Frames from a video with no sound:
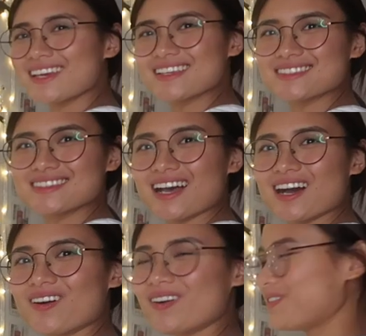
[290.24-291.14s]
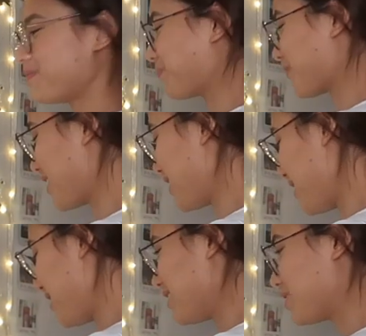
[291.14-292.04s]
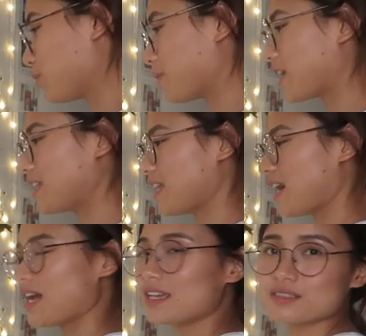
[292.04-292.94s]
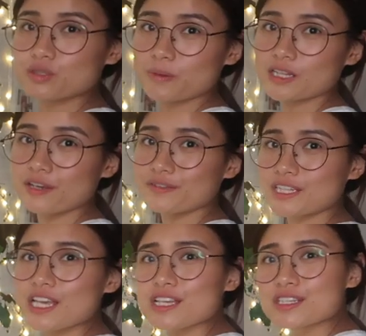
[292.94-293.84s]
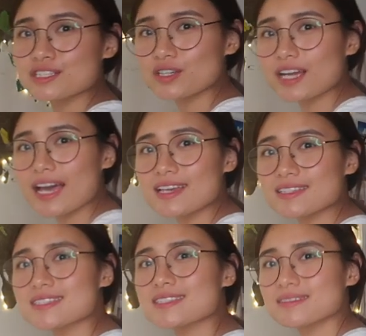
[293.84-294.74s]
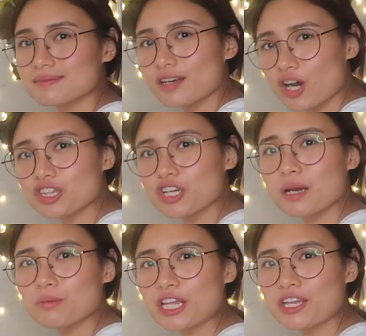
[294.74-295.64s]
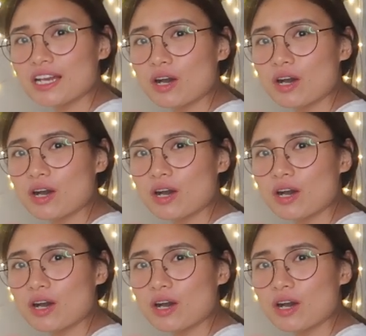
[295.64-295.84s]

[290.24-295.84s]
is now. Super ganda. I super love it. So guys, on ko lang muna yung